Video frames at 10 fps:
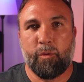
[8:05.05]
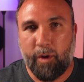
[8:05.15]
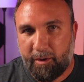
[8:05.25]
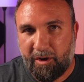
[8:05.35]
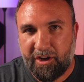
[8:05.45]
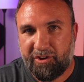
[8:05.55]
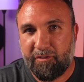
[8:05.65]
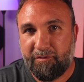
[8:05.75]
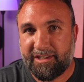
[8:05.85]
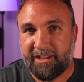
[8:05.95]

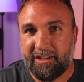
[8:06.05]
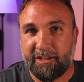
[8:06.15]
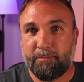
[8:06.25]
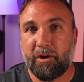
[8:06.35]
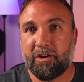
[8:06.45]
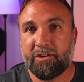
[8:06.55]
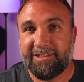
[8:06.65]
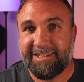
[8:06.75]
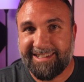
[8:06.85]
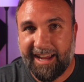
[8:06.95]
recreational facilities, Parker is
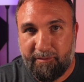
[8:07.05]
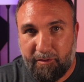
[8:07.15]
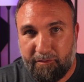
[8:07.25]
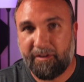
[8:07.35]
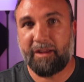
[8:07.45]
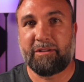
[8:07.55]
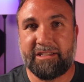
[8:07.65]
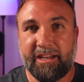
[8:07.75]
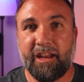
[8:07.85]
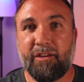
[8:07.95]
designed for families
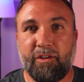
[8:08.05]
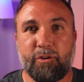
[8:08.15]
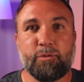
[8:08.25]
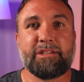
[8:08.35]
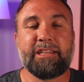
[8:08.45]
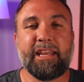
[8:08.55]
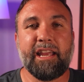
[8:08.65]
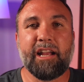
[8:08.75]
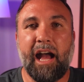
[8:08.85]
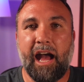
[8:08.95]
and individuals
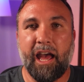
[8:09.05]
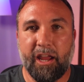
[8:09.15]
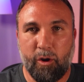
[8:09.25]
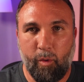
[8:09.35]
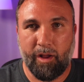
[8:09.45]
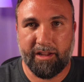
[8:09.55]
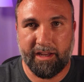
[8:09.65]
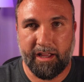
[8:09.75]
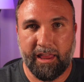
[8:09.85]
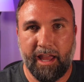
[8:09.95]
seeking a high
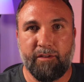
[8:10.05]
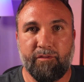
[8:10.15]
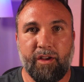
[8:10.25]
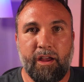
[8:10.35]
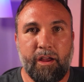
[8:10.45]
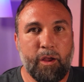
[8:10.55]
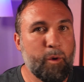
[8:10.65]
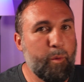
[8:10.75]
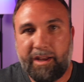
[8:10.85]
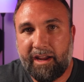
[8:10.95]
quality of life.
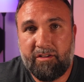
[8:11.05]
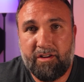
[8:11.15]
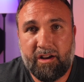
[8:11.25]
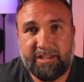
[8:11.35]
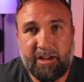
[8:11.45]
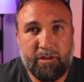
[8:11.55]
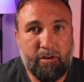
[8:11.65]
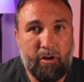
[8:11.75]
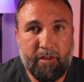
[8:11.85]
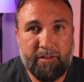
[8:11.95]
We take our dogs down
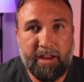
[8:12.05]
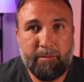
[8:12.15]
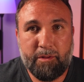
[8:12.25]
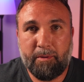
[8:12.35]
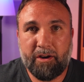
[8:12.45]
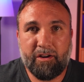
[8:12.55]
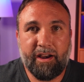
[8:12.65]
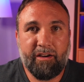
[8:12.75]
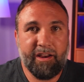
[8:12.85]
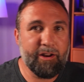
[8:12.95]
there all the time to the Parker
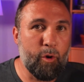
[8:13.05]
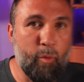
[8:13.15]
area to go